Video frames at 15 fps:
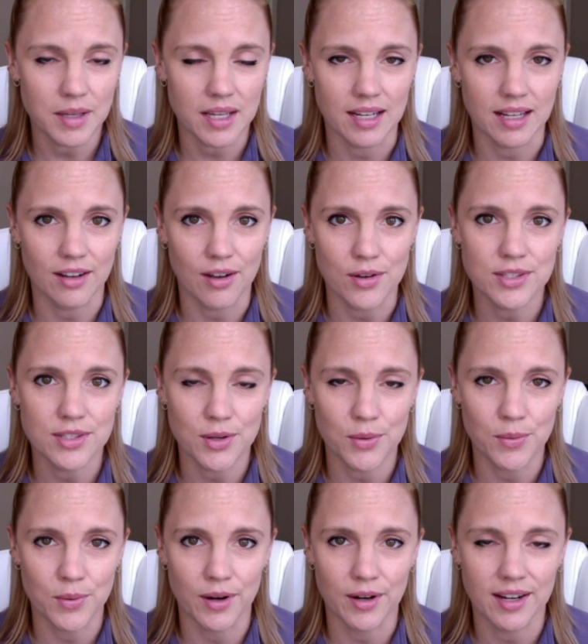and I also
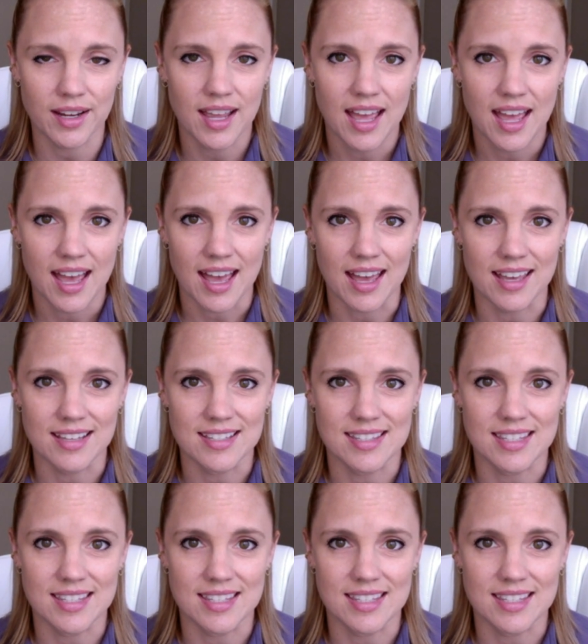work as